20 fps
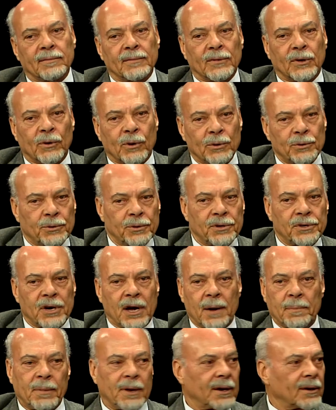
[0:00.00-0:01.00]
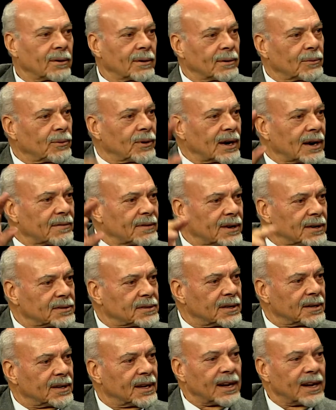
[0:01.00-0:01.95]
grocery shopping or whatever else.